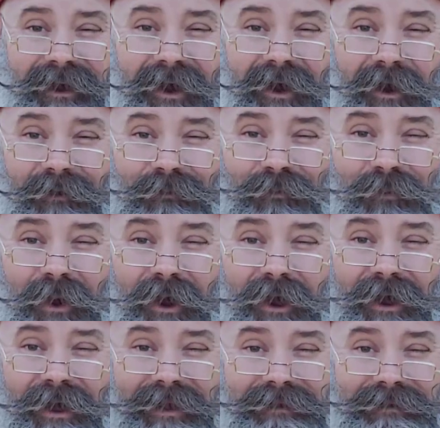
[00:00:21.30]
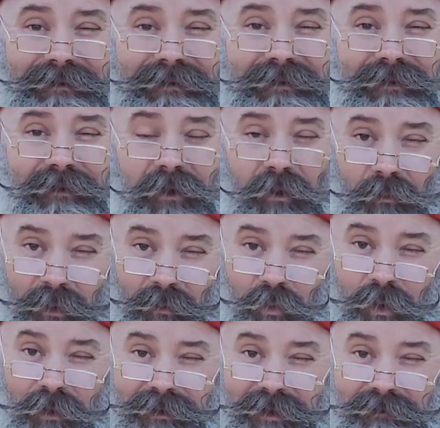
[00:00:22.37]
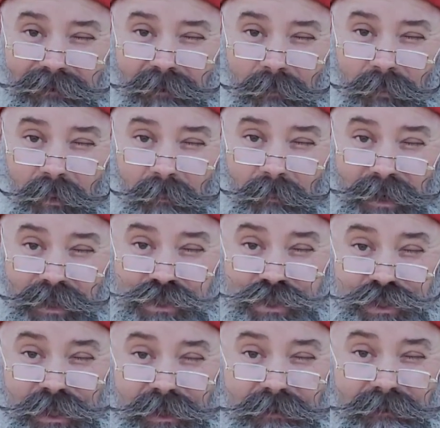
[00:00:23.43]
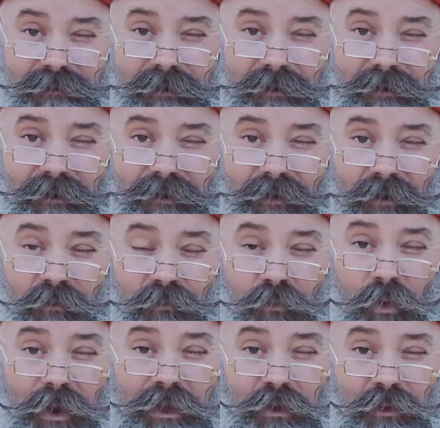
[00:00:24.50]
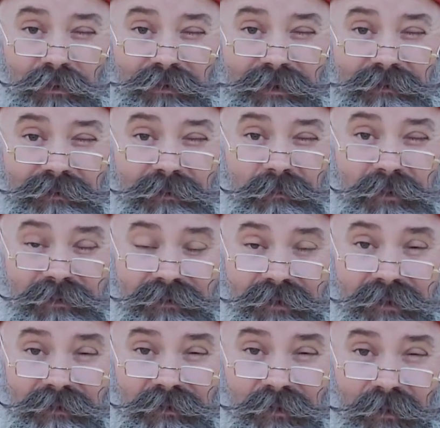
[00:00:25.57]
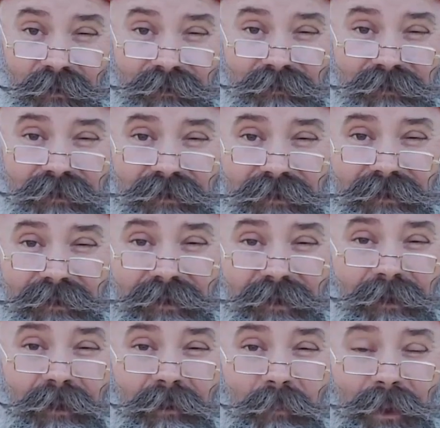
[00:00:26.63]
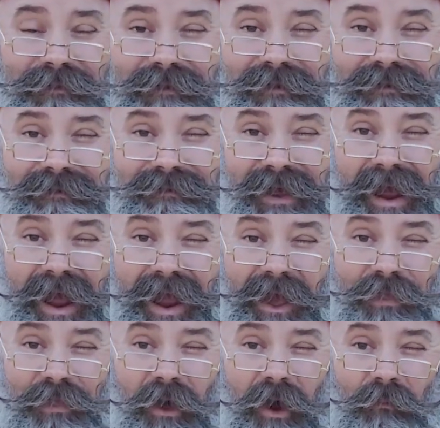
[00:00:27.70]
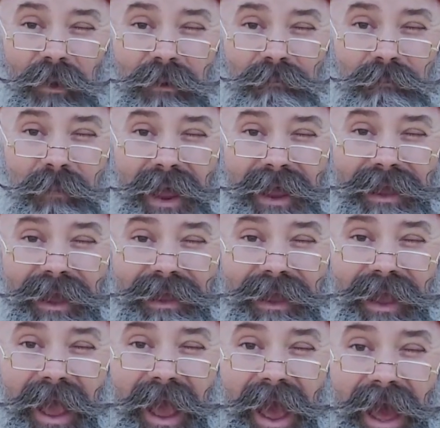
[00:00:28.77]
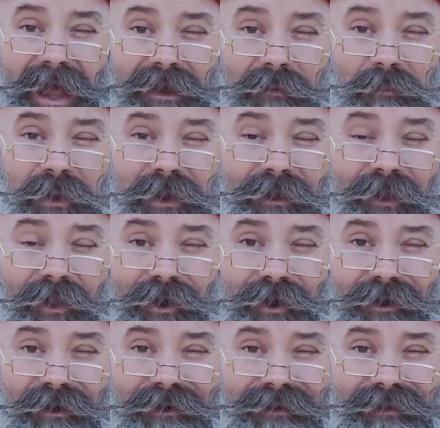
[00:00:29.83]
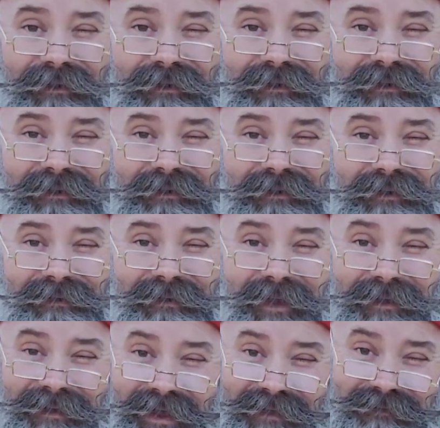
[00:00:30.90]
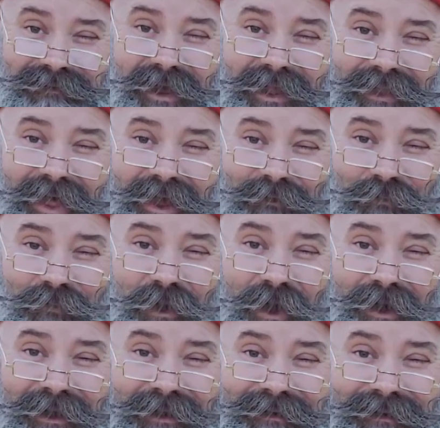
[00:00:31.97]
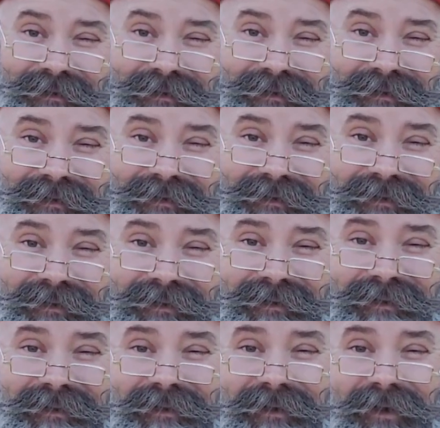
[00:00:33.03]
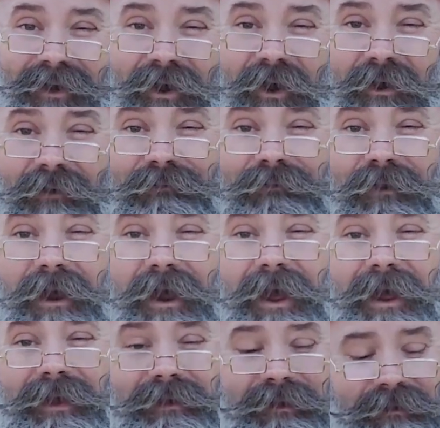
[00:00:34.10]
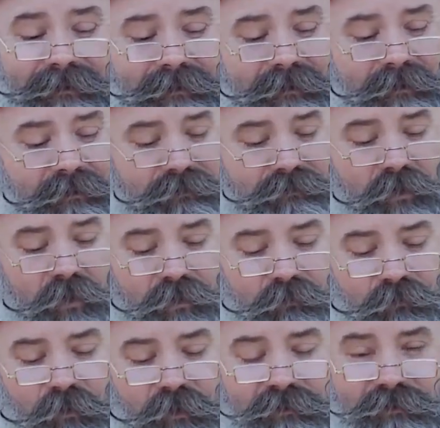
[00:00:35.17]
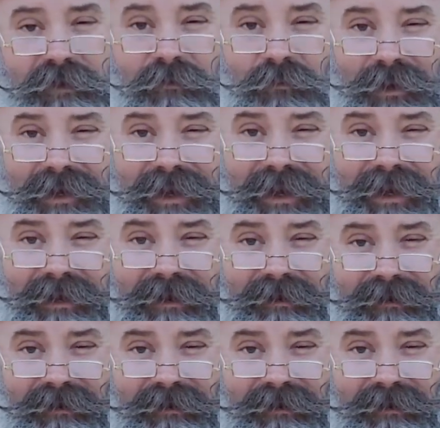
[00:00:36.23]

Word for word: All right. We will need some permission for using some scissors. But today I thought we'd make a caterpillar. Doesn't that sound like fun? All right, so the first thing we need